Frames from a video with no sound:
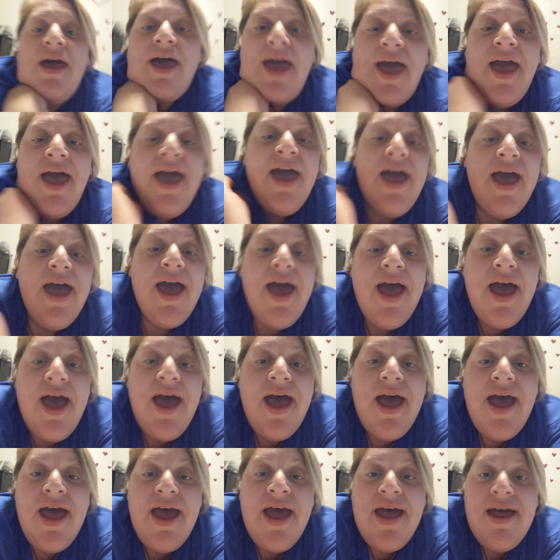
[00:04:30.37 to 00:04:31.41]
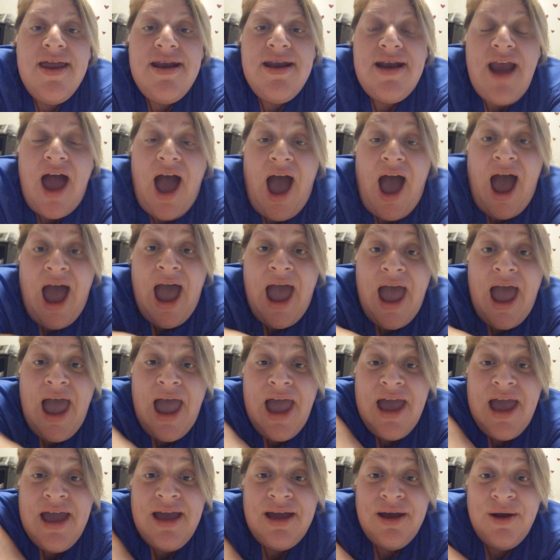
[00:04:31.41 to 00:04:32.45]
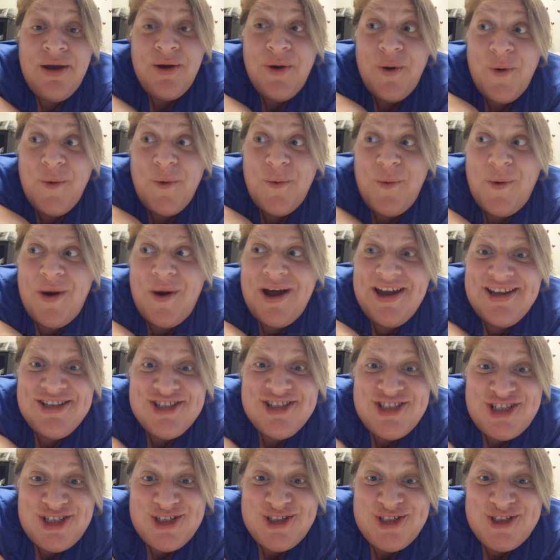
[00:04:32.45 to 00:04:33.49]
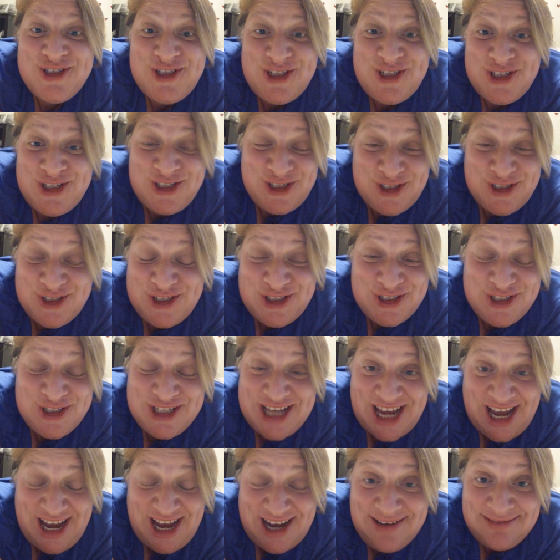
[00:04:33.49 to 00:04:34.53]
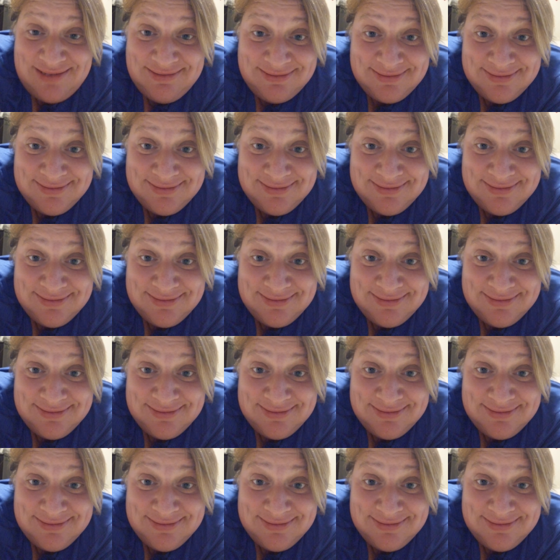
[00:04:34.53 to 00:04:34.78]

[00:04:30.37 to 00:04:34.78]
and I want you to use your tongue.